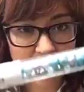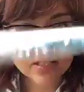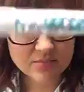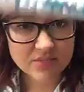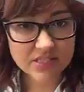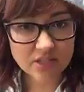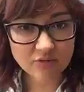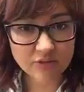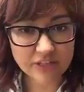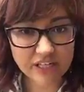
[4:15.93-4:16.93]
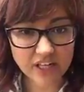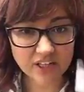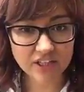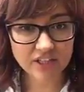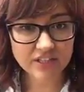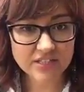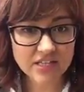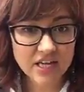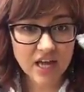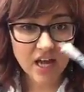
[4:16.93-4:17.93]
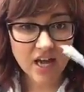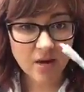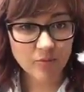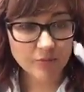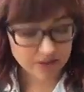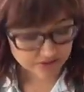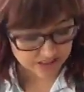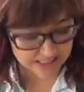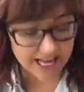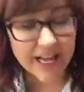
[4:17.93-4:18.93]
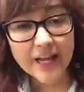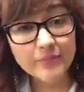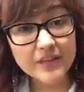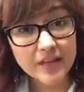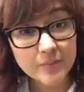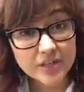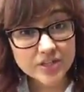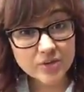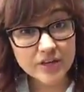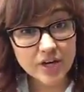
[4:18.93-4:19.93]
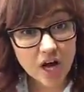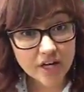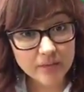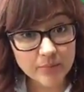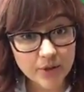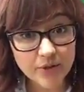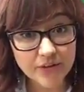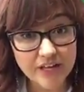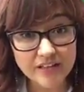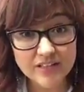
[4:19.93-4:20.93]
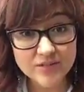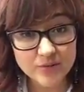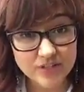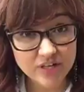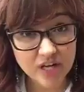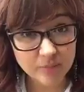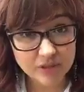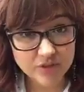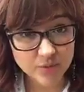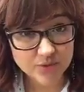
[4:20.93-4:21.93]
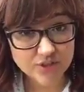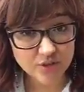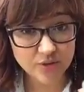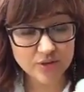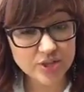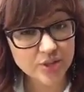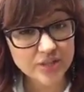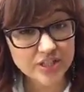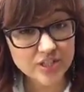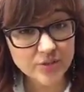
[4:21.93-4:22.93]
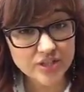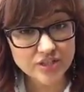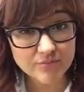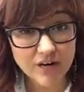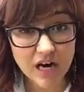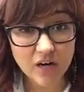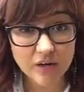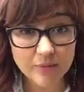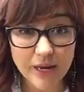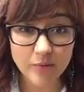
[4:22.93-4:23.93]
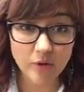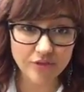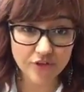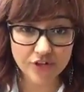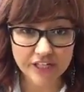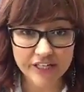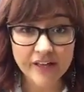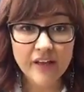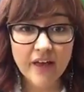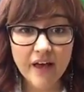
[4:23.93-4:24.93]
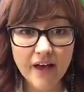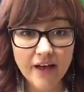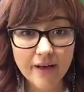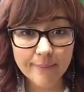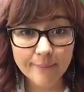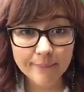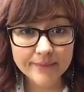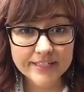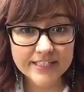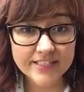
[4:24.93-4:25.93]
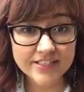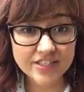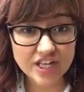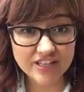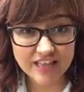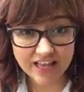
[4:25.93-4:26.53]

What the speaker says: some silvery colors. We'll be using that, and I think I'm going to do a knotted pearl necklace with the knot a bead tool. So you can tune into Twitch tomorrow at around 1:30 to check that